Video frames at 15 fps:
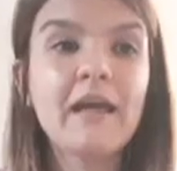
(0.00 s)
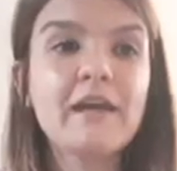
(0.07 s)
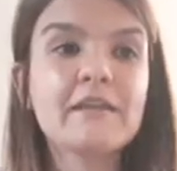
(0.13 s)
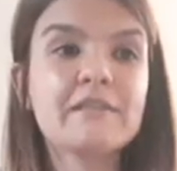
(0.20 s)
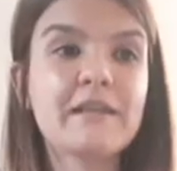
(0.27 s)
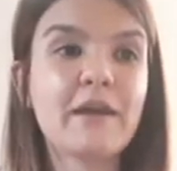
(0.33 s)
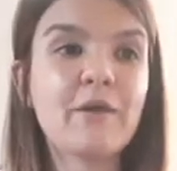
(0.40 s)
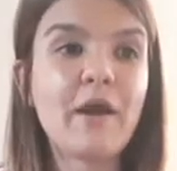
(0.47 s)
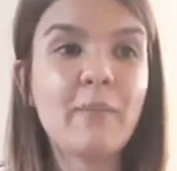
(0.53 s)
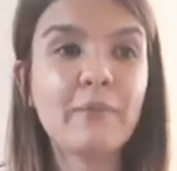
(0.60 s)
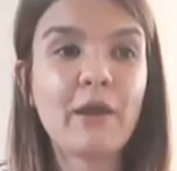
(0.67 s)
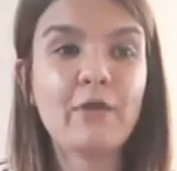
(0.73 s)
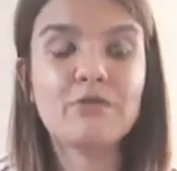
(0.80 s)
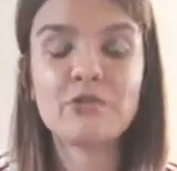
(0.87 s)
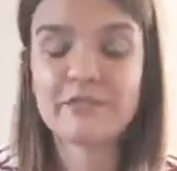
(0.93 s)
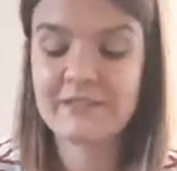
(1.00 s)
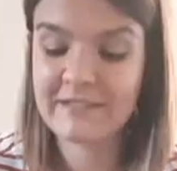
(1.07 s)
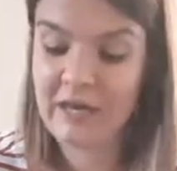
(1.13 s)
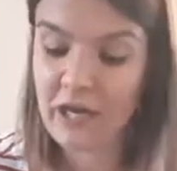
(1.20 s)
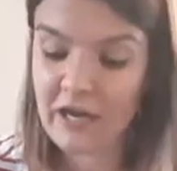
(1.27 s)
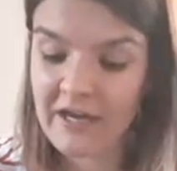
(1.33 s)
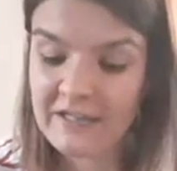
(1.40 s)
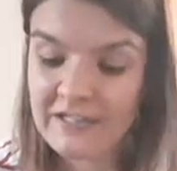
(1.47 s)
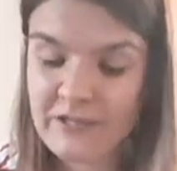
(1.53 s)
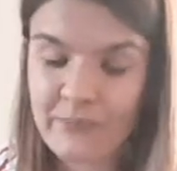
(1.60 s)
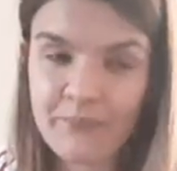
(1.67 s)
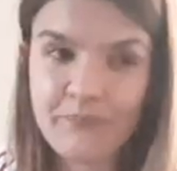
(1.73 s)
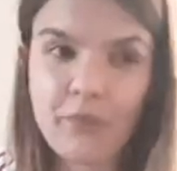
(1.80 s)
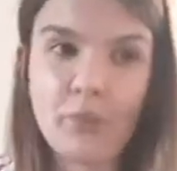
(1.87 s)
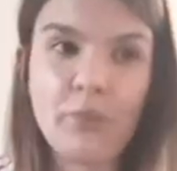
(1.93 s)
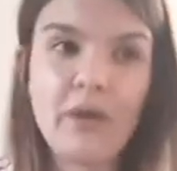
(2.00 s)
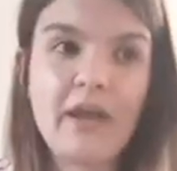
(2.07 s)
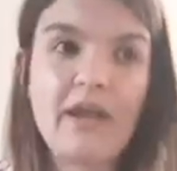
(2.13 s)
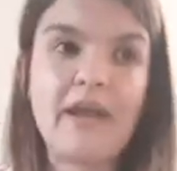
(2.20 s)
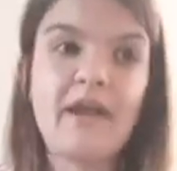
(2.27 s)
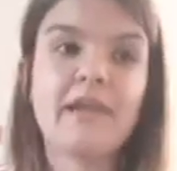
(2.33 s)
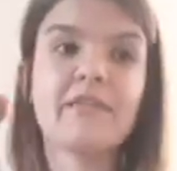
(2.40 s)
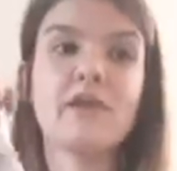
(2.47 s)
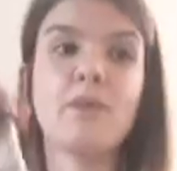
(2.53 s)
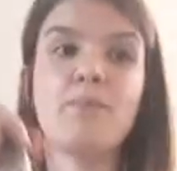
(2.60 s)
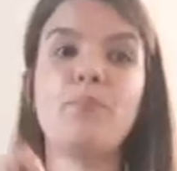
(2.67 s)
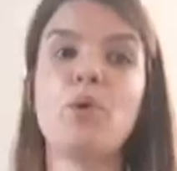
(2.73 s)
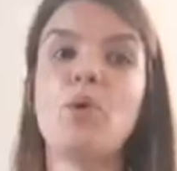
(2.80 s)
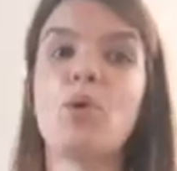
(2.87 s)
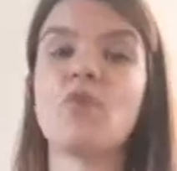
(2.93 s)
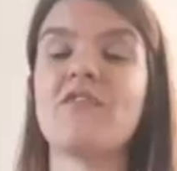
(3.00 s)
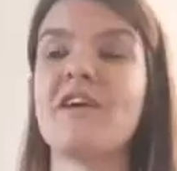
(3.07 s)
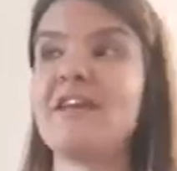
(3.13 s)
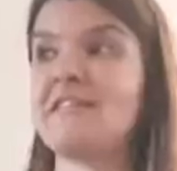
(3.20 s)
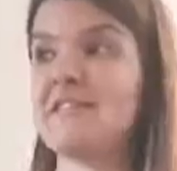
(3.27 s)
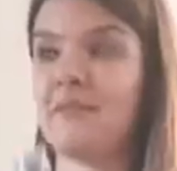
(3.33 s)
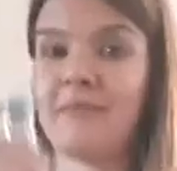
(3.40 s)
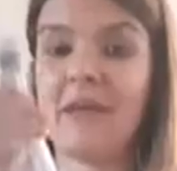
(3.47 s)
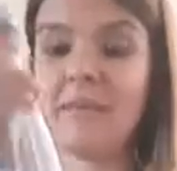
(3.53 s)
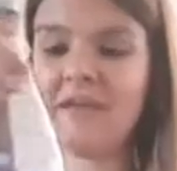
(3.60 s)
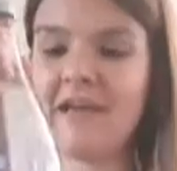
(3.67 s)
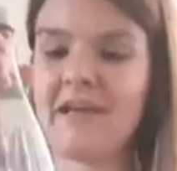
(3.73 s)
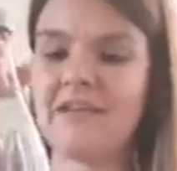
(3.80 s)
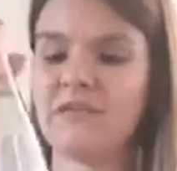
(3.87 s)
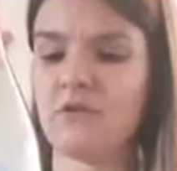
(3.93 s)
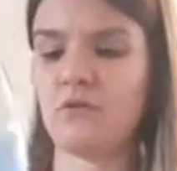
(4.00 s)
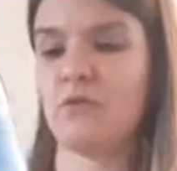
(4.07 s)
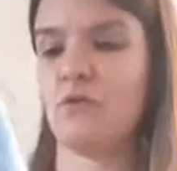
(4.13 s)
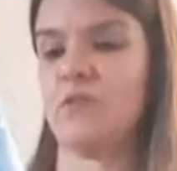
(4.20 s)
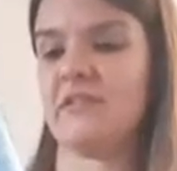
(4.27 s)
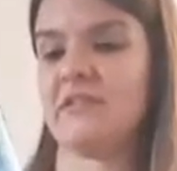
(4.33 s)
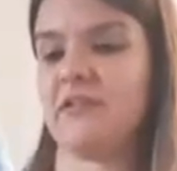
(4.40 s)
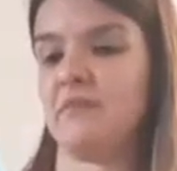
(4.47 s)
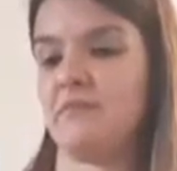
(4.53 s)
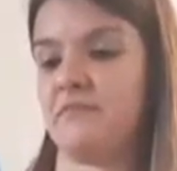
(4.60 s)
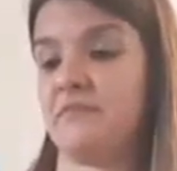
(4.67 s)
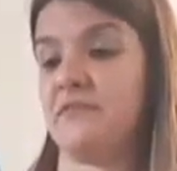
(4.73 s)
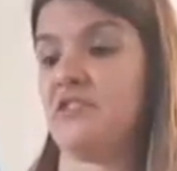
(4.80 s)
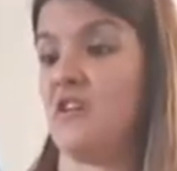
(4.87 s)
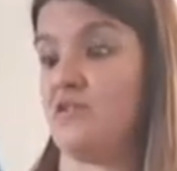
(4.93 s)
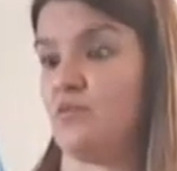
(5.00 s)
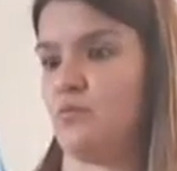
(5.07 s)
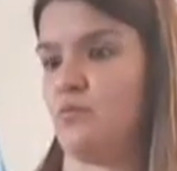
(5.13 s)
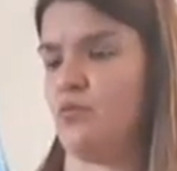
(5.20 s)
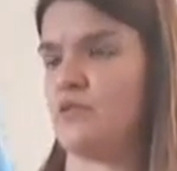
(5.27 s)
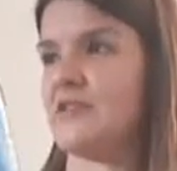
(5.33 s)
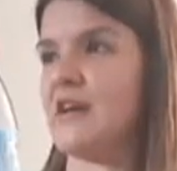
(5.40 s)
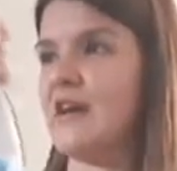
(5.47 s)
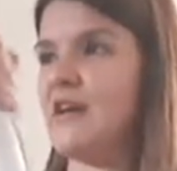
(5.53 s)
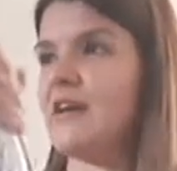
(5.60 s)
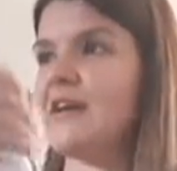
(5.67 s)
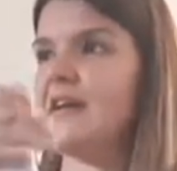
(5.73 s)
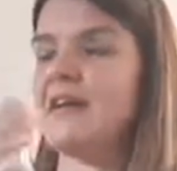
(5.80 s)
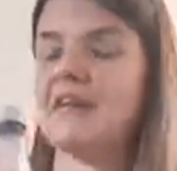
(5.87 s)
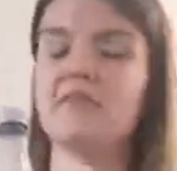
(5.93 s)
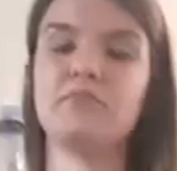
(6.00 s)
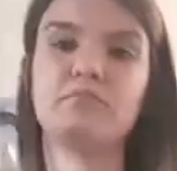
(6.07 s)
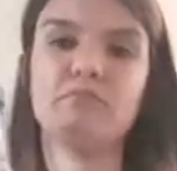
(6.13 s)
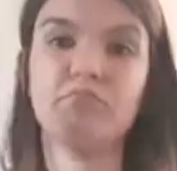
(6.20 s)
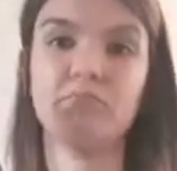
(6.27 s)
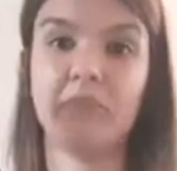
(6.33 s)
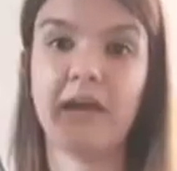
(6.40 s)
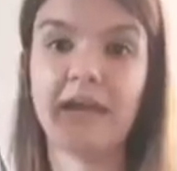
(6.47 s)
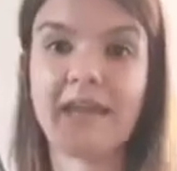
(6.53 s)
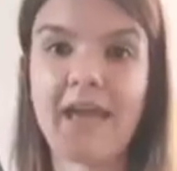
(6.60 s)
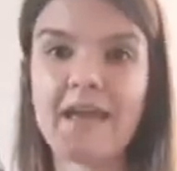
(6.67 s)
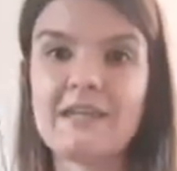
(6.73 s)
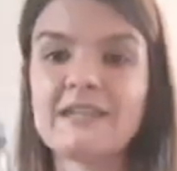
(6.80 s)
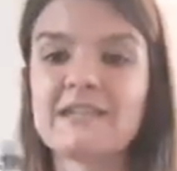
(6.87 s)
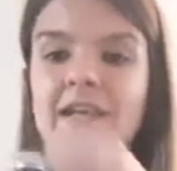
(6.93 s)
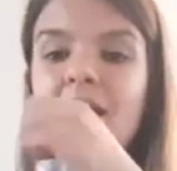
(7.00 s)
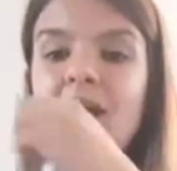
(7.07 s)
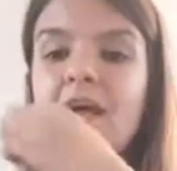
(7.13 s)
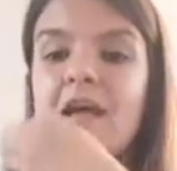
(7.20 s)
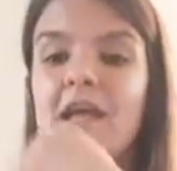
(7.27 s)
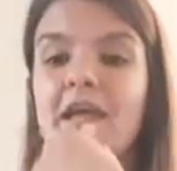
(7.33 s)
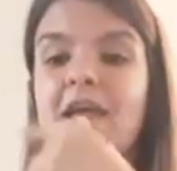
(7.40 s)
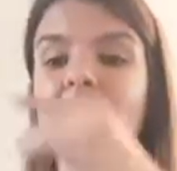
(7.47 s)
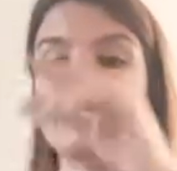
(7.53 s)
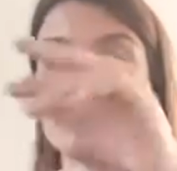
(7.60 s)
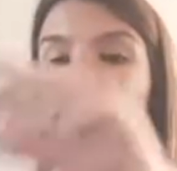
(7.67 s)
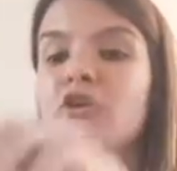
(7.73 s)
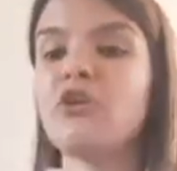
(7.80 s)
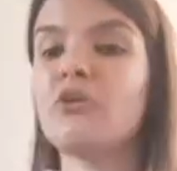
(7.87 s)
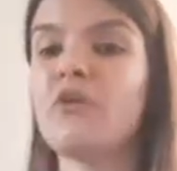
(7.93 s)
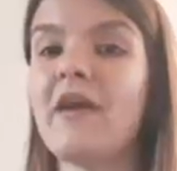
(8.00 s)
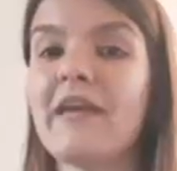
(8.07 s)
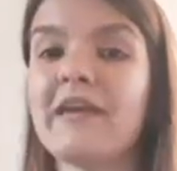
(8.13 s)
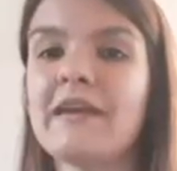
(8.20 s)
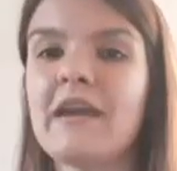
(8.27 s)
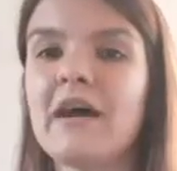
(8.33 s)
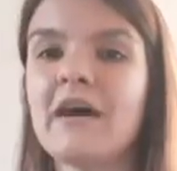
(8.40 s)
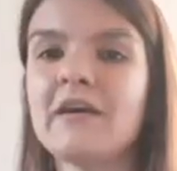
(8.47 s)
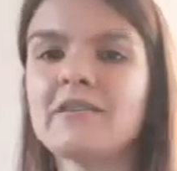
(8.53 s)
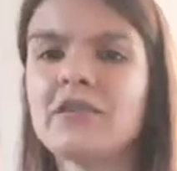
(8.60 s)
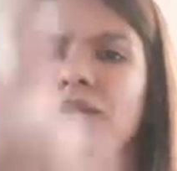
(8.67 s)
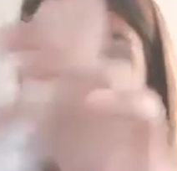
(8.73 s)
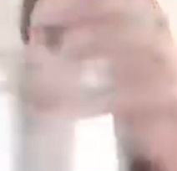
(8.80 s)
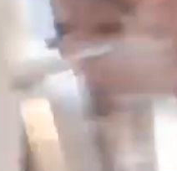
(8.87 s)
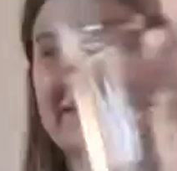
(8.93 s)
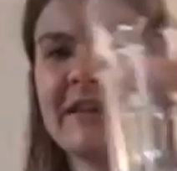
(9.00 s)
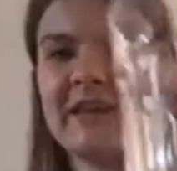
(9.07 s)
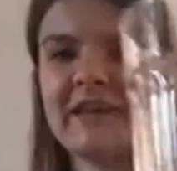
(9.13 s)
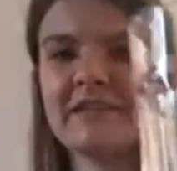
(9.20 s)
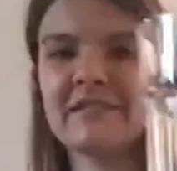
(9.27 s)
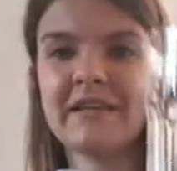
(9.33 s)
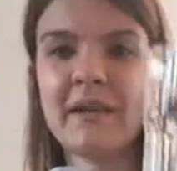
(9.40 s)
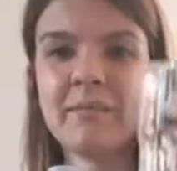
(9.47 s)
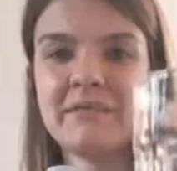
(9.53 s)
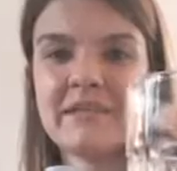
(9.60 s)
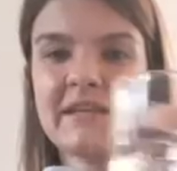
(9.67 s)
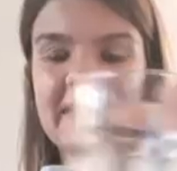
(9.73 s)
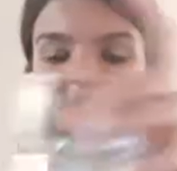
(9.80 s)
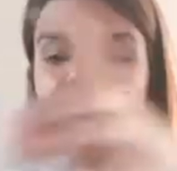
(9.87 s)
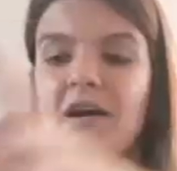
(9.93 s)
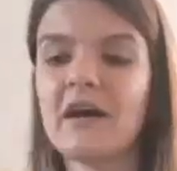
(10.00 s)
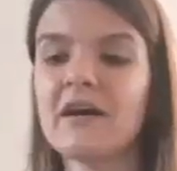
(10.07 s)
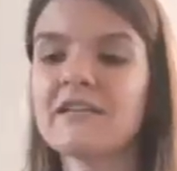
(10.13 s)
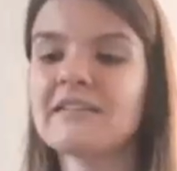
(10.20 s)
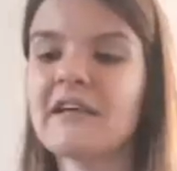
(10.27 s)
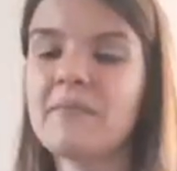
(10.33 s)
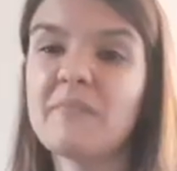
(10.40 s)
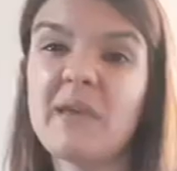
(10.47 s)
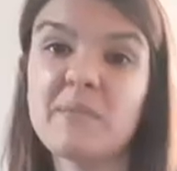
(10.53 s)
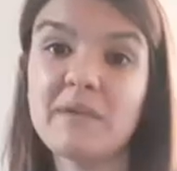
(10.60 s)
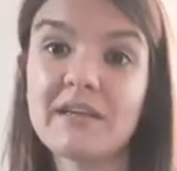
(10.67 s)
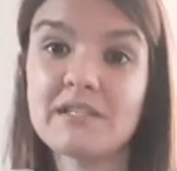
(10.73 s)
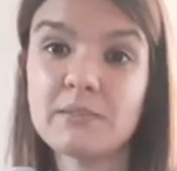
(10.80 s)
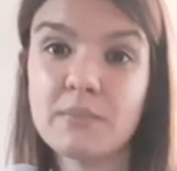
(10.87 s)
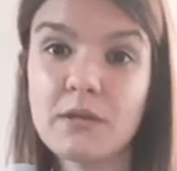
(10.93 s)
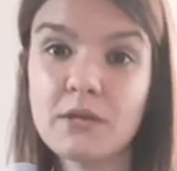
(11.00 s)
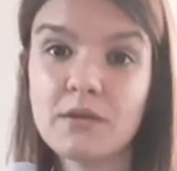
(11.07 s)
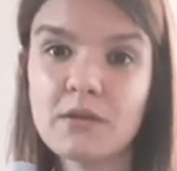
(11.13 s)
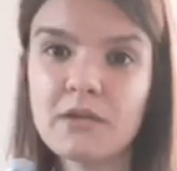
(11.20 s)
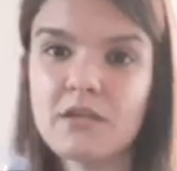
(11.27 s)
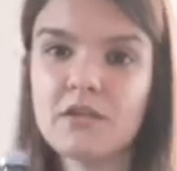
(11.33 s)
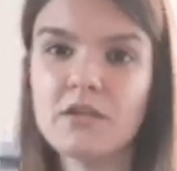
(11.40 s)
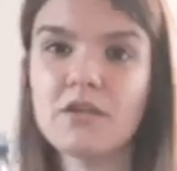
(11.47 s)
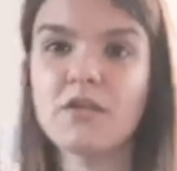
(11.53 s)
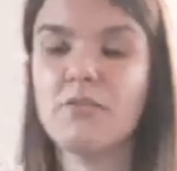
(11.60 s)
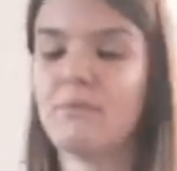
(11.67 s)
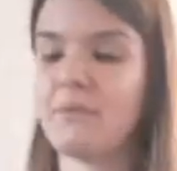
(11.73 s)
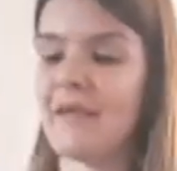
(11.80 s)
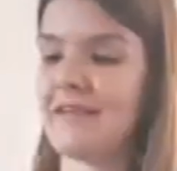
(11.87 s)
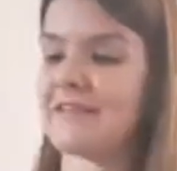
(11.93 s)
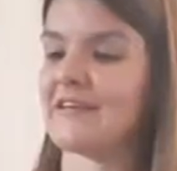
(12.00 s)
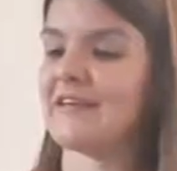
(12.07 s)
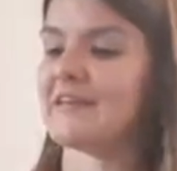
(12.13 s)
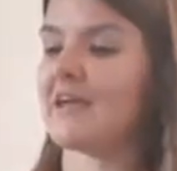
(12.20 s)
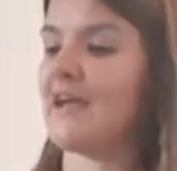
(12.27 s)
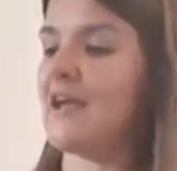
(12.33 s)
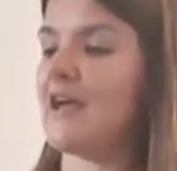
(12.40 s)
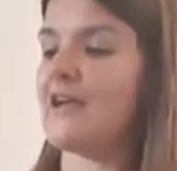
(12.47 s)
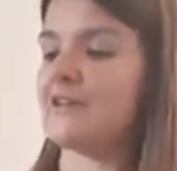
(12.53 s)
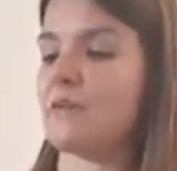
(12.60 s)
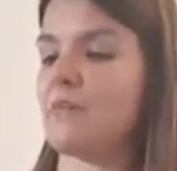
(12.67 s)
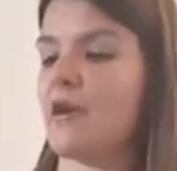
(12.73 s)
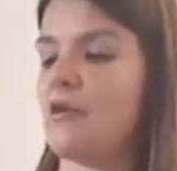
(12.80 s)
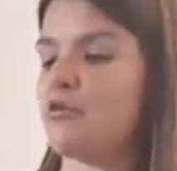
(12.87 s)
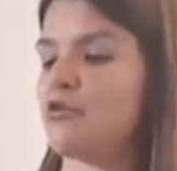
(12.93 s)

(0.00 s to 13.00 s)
So I'm going to start with pouring some lemonade or some soda water, in my case, into a glass. You will need an empty glass and maybe a spoon to mix it. So I'm going to